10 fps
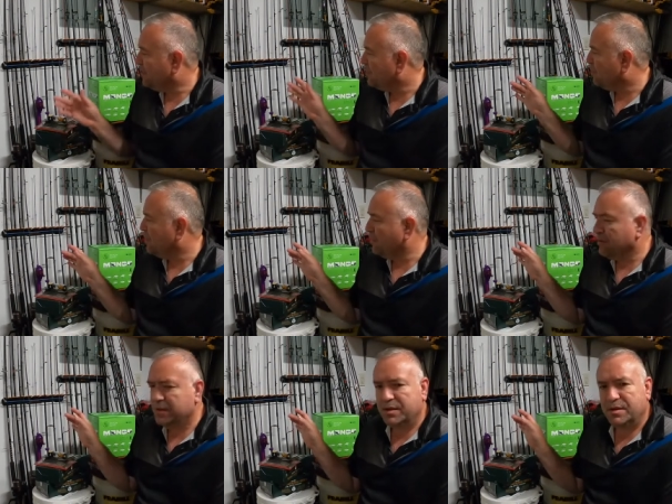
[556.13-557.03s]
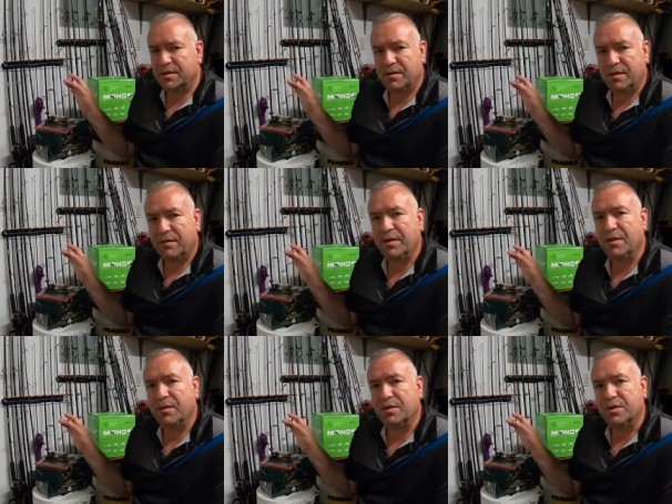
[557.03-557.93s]
think a few
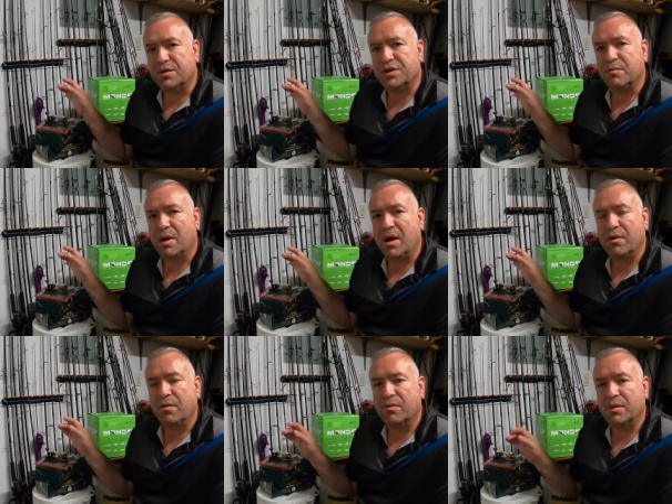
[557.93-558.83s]
of those are Shimano